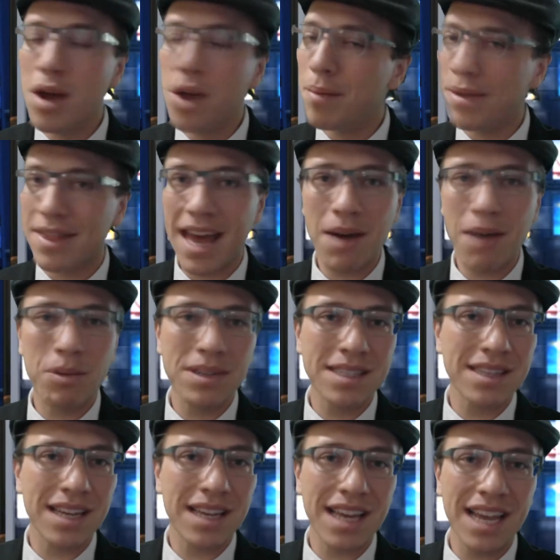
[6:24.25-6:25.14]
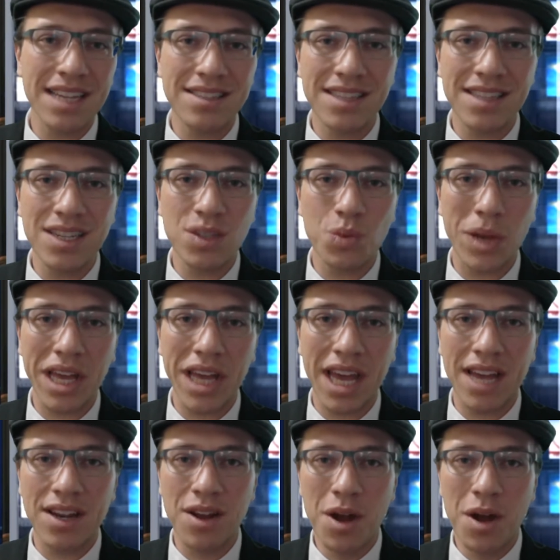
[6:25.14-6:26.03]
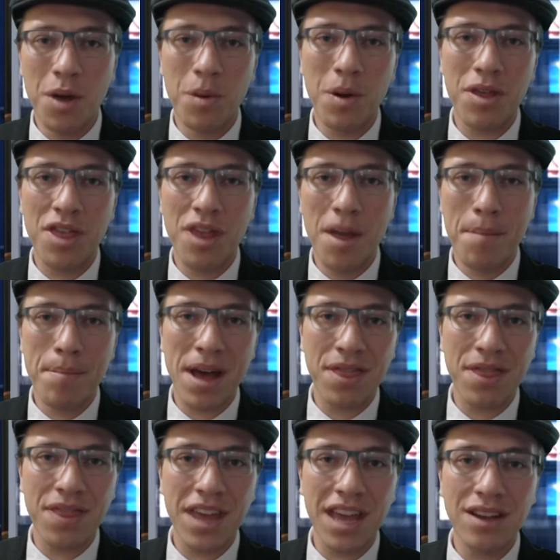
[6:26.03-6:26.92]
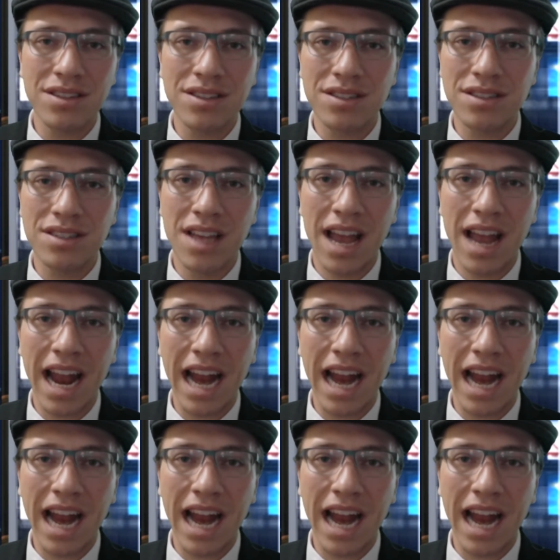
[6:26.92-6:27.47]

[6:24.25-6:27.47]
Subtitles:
but that wasn't the case this weekend, with Patheus